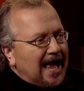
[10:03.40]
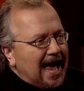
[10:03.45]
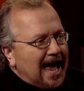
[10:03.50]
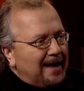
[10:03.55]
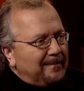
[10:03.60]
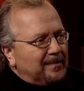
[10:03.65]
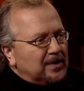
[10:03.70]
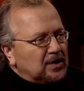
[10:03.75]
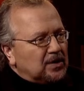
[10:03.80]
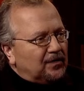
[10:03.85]

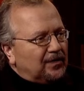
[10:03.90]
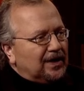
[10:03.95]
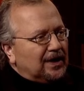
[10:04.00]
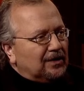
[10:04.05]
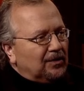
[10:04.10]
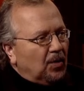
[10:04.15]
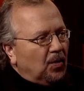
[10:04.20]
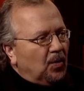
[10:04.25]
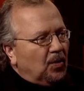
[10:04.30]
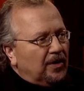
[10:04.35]

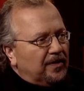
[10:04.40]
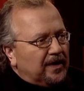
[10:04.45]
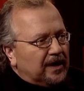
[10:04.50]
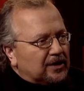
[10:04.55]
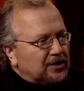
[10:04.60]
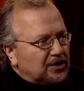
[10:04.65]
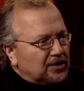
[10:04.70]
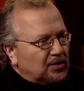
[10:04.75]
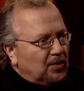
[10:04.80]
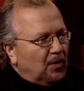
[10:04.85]
atmosphere or their
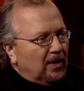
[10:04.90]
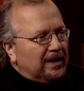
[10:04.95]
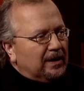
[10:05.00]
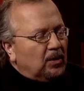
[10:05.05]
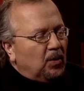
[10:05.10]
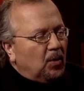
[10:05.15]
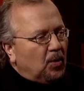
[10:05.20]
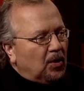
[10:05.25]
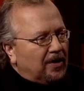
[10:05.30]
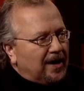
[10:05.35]

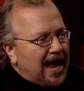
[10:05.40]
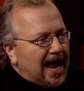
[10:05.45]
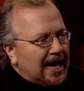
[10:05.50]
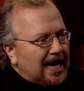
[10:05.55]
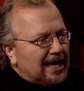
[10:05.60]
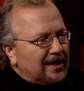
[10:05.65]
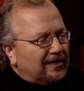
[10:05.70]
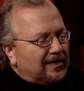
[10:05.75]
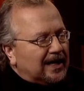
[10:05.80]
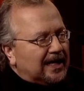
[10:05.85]
soil or
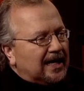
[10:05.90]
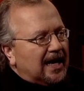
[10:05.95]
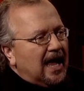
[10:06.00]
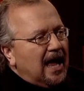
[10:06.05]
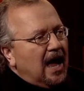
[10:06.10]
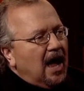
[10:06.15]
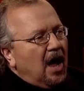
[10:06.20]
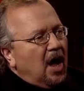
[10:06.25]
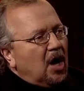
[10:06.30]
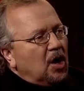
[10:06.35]
anything.
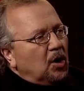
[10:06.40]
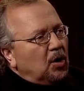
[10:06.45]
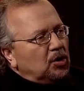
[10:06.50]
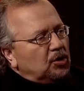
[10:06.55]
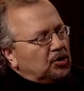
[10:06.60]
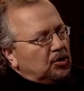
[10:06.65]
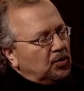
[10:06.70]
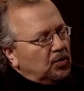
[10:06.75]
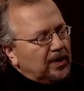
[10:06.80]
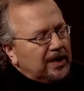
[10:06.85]

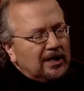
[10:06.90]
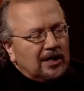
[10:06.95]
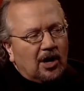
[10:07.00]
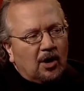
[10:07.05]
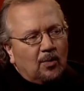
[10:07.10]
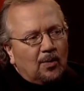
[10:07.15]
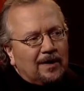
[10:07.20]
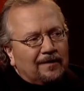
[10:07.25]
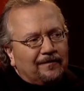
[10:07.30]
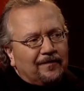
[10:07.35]
Do we
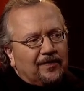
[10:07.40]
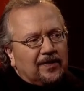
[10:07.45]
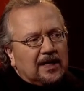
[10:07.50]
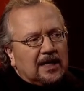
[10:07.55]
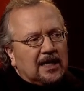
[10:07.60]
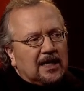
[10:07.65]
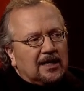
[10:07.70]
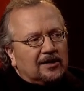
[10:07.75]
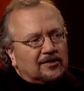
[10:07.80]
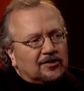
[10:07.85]
know if
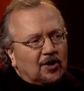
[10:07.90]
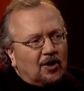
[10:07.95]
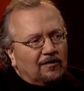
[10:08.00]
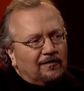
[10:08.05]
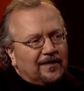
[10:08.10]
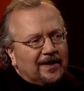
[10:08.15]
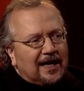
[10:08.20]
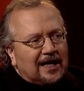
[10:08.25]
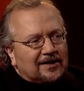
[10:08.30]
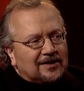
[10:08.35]
the
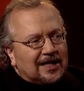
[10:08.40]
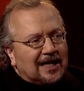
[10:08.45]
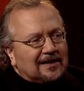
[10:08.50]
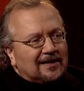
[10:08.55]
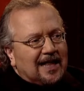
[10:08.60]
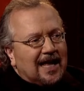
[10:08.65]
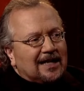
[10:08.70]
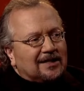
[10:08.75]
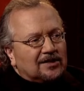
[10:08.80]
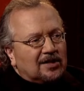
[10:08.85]
Soviets at
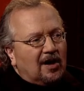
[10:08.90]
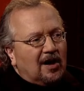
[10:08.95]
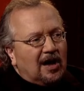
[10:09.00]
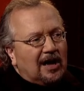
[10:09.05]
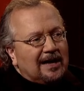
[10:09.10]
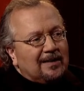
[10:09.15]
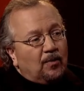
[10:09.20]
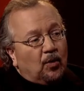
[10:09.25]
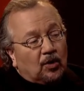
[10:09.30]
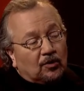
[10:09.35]
that
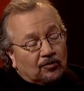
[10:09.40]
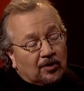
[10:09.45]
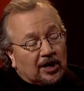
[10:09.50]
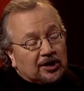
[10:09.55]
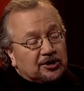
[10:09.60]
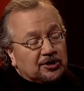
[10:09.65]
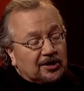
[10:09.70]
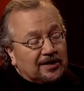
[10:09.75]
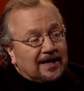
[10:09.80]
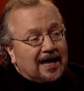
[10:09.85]
time or
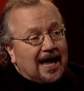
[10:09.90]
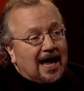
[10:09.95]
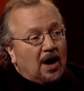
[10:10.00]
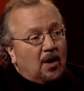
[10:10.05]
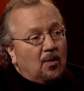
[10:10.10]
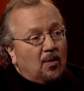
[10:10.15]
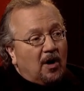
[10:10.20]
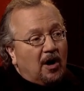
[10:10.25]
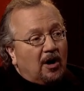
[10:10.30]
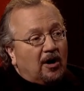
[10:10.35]
Russia
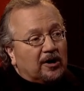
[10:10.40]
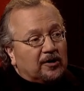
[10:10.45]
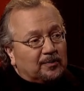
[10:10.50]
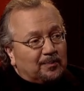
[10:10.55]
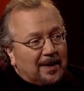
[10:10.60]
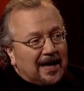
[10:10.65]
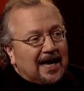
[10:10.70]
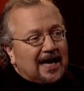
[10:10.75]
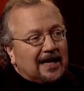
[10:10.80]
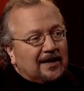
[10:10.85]
now are
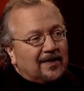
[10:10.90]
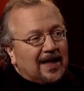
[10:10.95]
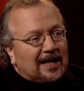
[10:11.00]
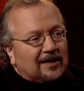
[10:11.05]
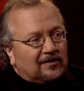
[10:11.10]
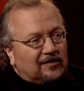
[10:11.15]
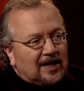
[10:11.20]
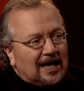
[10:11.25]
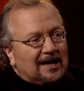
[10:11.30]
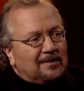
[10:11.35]
paying that
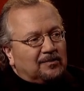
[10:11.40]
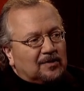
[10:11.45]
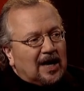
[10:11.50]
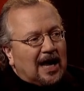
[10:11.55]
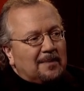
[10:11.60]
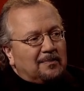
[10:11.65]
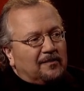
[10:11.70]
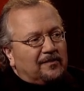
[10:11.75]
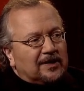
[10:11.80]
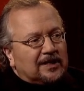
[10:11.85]
same
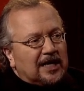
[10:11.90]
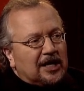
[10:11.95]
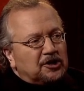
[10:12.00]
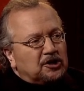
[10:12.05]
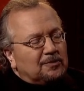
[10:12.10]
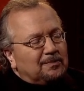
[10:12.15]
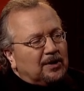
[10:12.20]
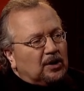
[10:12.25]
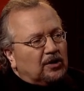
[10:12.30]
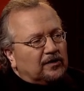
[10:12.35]
type of
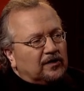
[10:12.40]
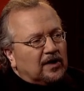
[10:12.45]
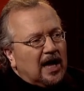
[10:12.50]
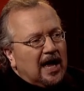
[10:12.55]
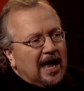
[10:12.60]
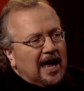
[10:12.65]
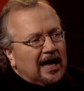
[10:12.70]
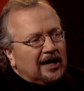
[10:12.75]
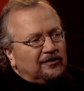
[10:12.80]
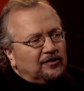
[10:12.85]
attention? Because
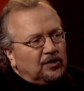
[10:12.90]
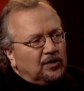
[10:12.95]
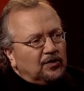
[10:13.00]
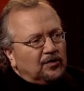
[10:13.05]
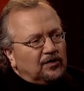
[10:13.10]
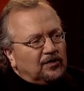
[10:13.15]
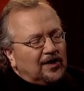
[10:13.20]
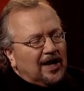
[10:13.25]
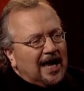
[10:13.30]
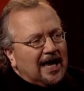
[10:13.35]
as you
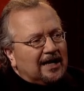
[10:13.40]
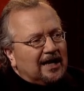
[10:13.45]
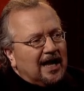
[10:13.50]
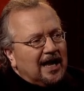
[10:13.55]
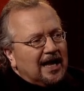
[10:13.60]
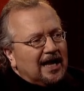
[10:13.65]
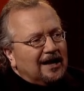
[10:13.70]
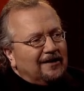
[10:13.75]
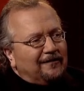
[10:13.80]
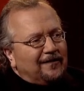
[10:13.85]
said,
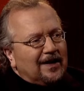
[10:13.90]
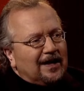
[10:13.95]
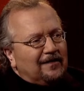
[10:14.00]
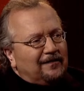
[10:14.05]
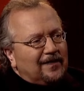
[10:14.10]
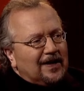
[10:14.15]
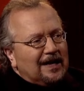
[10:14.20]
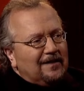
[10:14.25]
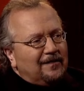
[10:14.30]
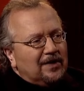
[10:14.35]
if
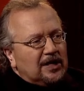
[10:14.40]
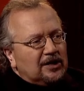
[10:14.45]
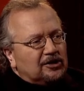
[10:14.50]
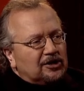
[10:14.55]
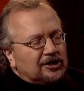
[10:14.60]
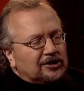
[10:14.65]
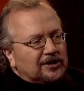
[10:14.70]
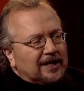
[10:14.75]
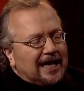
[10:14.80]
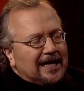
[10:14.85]
even
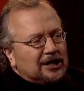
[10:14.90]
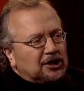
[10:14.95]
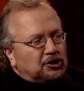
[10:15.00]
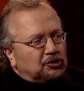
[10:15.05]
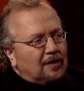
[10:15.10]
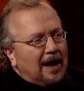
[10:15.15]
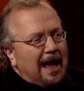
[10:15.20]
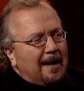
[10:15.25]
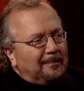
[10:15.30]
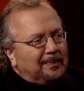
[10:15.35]
just a
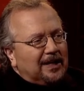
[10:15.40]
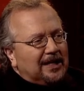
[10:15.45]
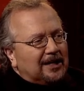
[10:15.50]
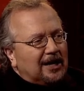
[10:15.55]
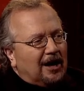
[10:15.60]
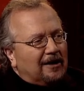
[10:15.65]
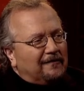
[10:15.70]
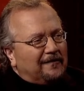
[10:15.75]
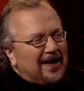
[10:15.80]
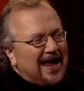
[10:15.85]
droplet
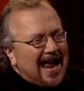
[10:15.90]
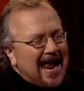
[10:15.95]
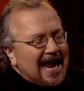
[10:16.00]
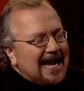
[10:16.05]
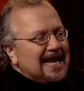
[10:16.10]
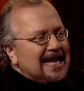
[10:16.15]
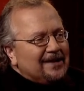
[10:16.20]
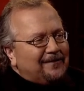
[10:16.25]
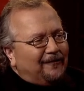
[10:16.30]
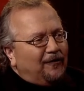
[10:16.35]
of
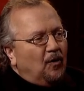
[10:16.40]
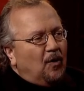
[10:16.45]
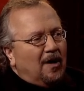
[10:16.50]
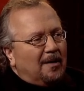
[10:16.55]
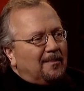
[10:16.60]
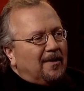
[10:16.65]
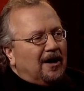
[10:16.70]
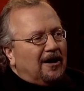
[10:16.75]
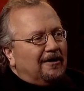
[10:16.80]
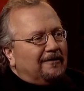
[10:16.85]
any
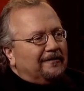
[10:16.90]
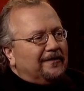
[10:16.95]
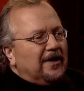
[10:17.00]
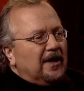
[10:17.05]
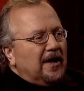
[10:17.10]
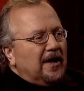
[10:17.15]
form of